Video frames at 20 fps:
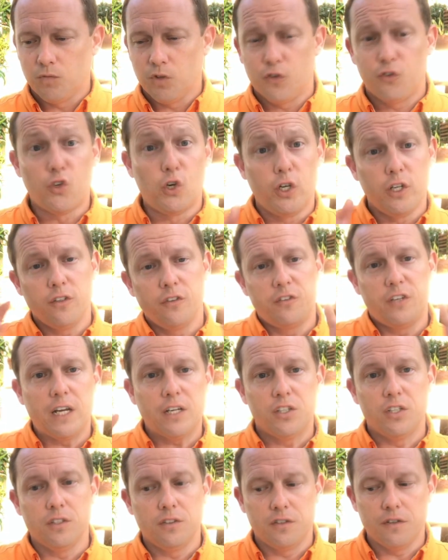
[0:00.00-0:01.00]
certain
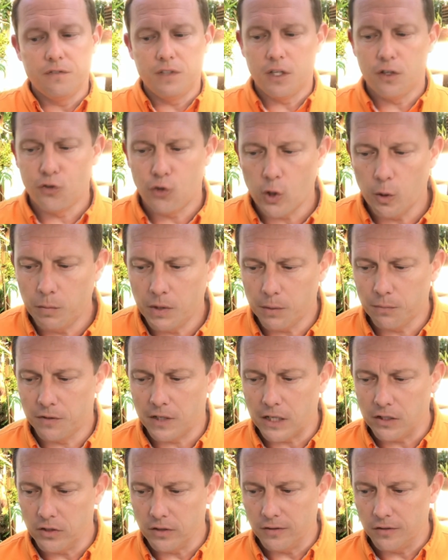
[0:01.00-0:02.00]
sections of dendrobiums
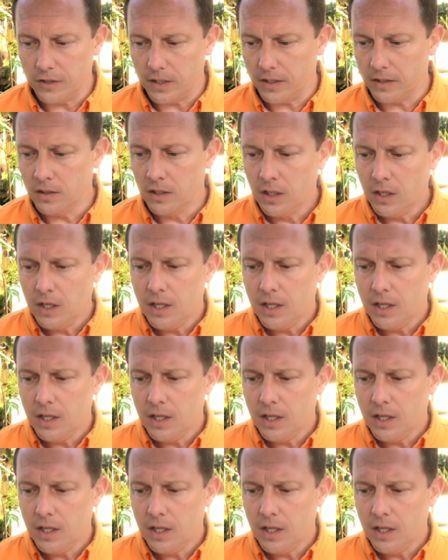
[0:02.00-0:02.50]
I should say,